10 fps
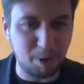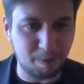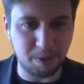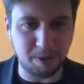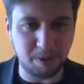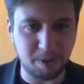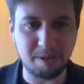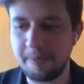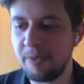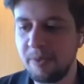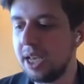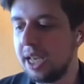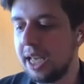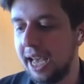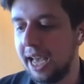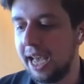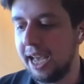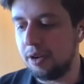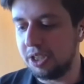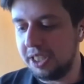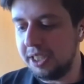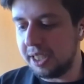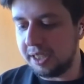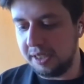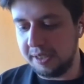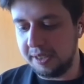and a bunch of other company. And what she says